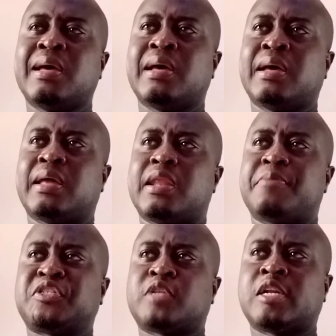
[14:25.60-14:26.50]
The
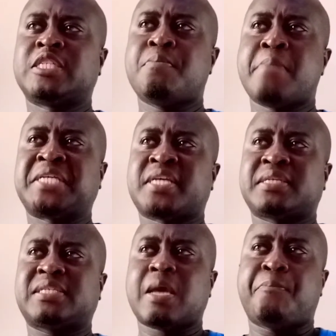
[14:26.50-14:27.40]
methodology measures
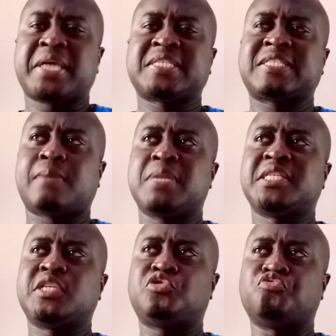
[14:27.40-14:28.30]
a person's ability
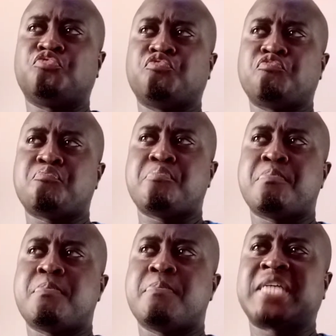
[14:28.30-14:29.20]
to
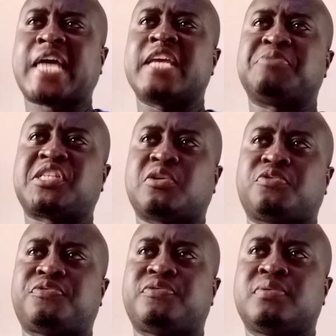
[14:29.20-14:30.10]
measure
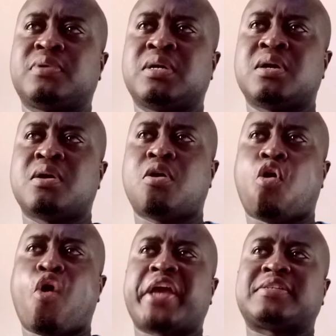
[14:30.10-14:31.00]
himself or
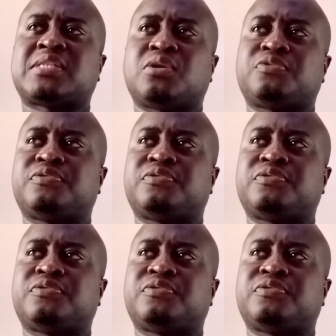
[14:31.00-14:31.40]
herself,